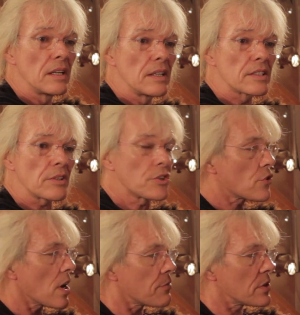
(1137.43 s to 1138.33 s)
So the
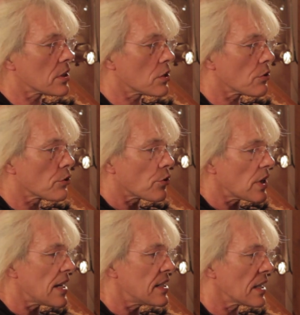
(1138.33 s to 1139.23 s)
driver is
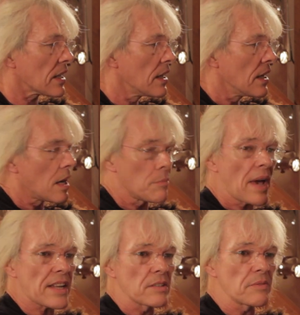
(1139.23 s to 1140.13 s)
creating a
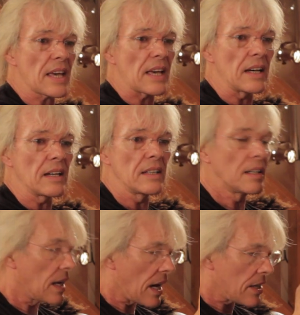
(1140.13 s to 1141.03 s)
mass of air,
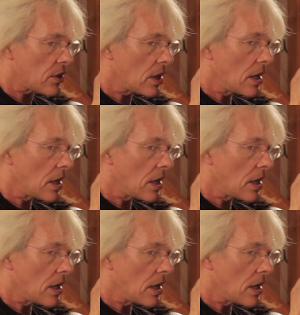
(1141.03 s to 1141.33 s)
and